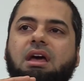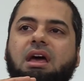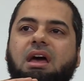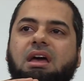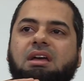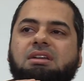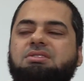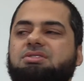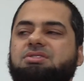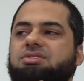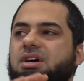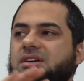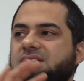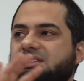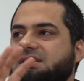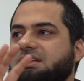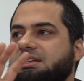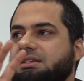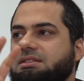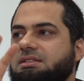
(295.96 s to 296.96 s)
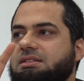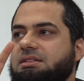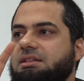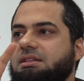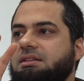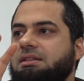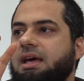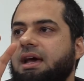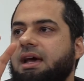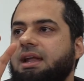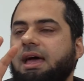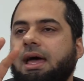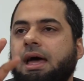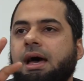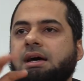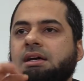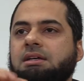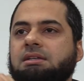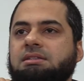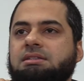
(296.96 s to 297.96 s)
injustice that
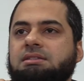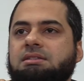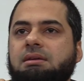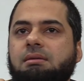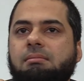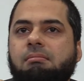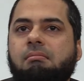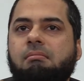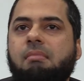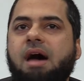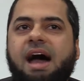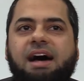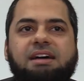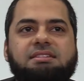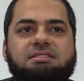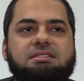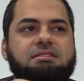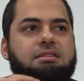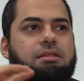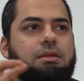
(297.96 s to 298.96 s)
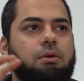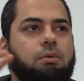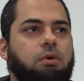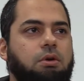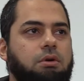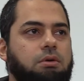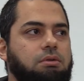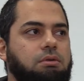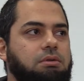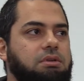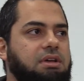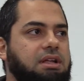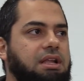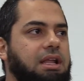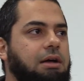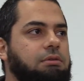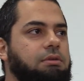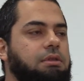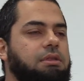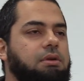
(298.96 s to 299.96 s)
has masked the world,
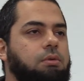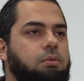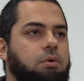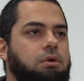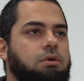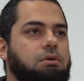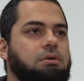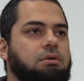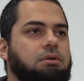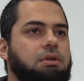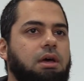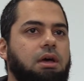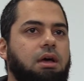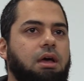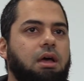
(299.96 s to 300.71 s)
clouded the world.